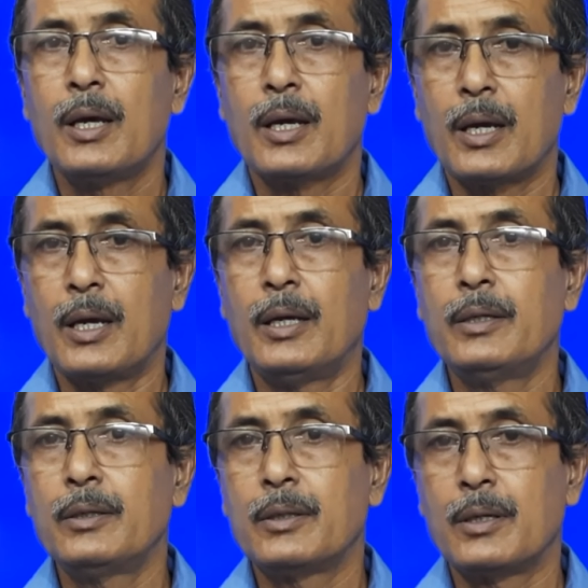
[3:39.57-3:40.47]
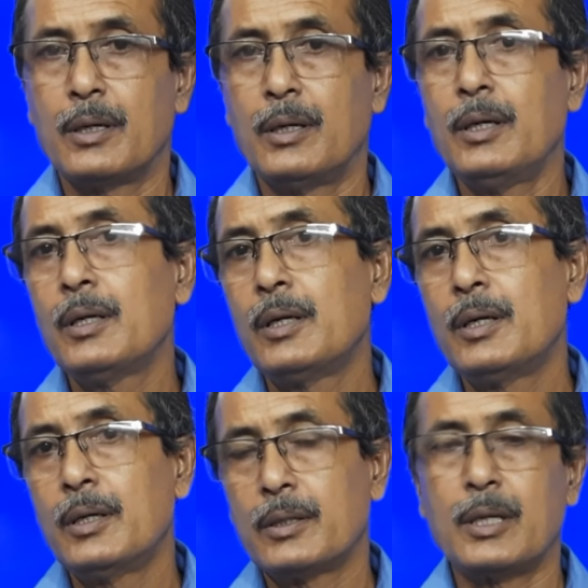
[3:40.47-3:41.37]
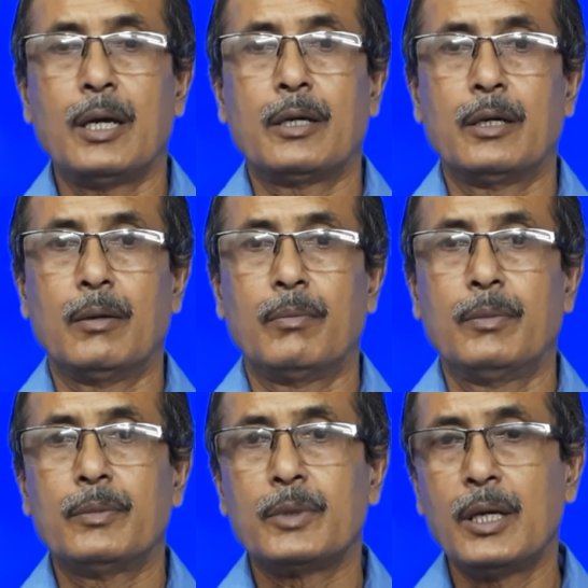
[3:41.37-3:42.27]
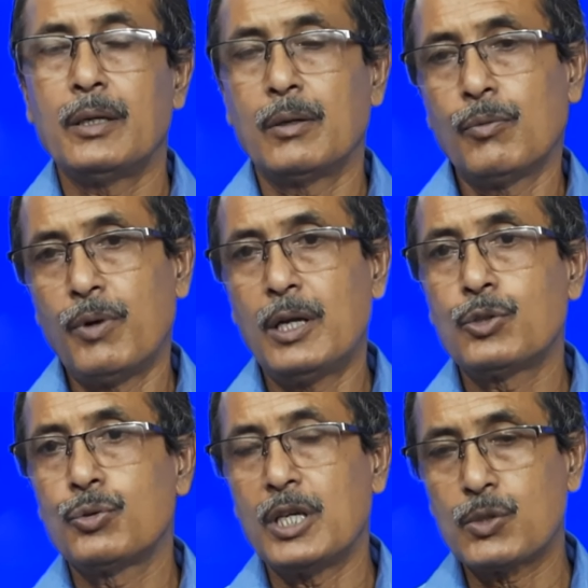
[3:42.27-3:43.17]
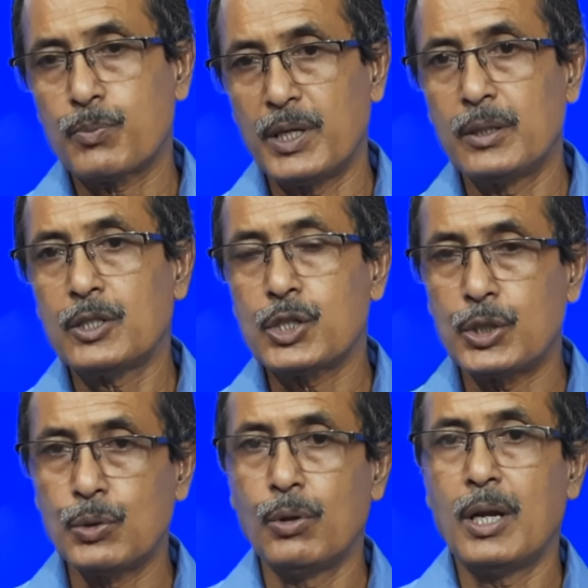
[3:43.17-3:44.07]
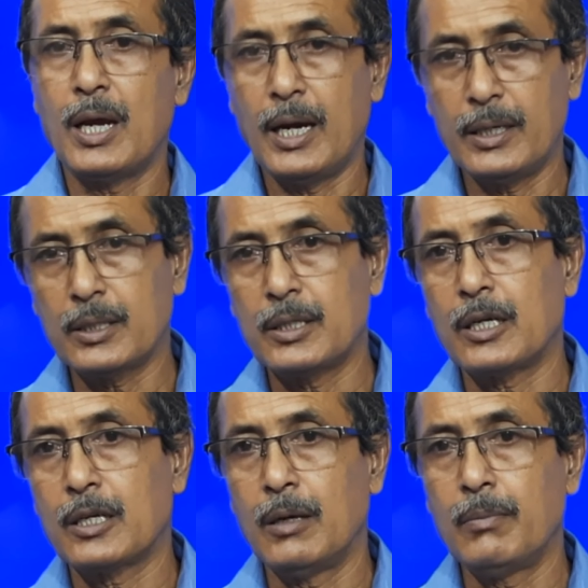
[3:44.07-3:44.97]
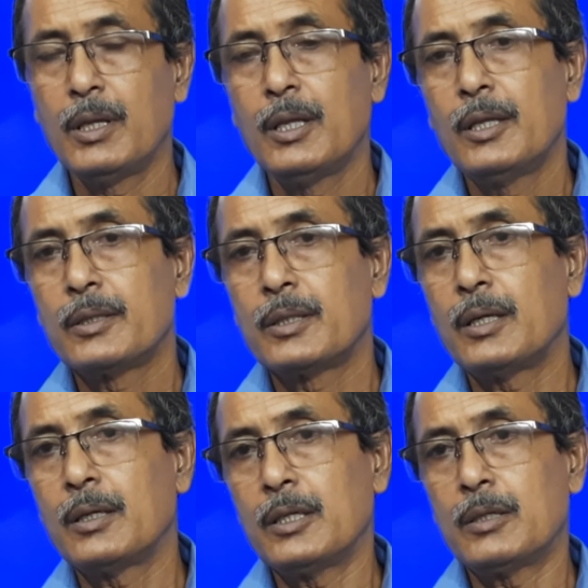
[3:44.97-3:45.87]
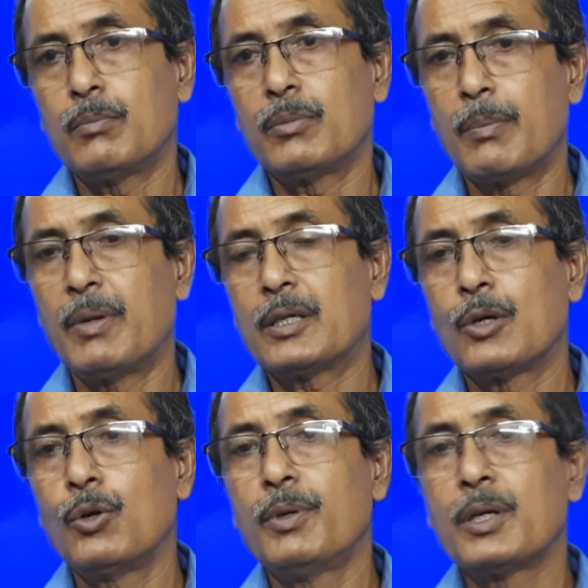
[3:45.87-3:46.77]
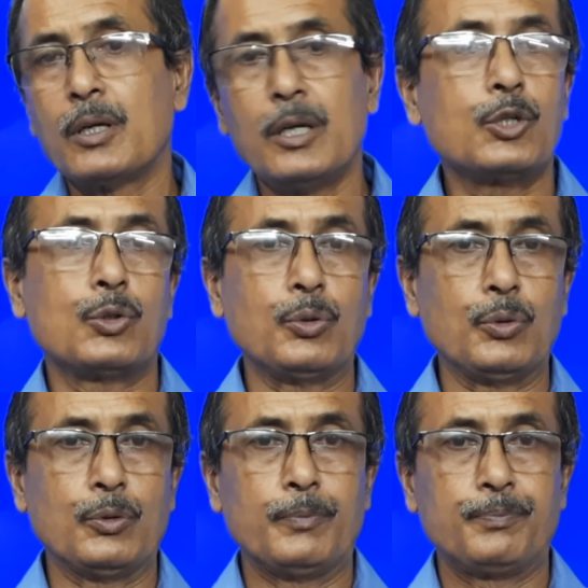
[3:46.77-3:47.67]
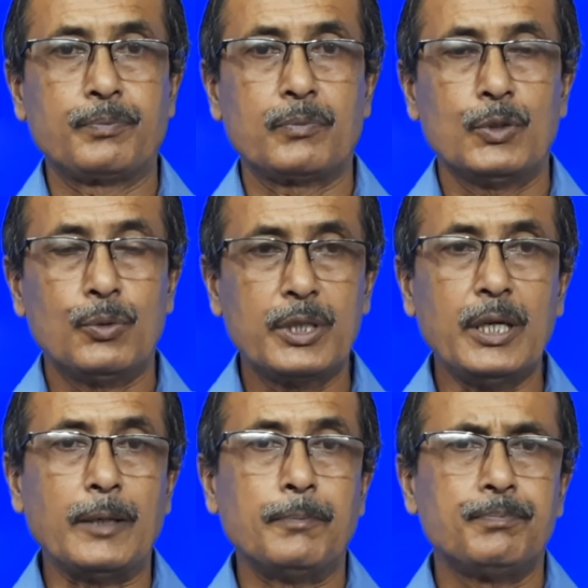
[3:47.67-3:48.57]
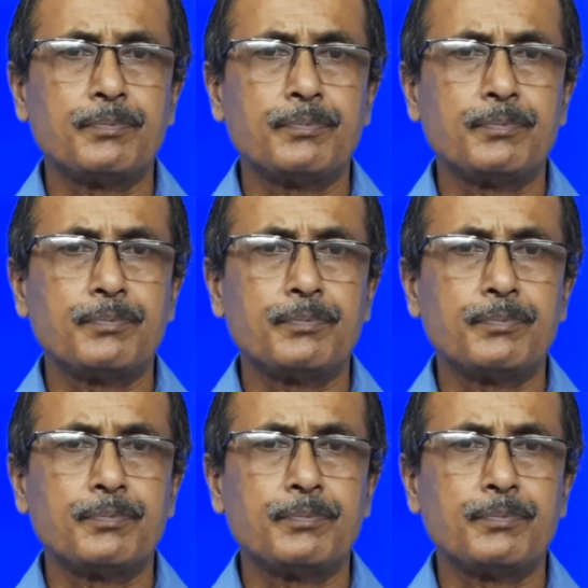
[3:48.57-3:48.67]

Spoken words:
and a diagram. Then once we explain the schedule and the diagram, then the matter will be clear to you. Okay.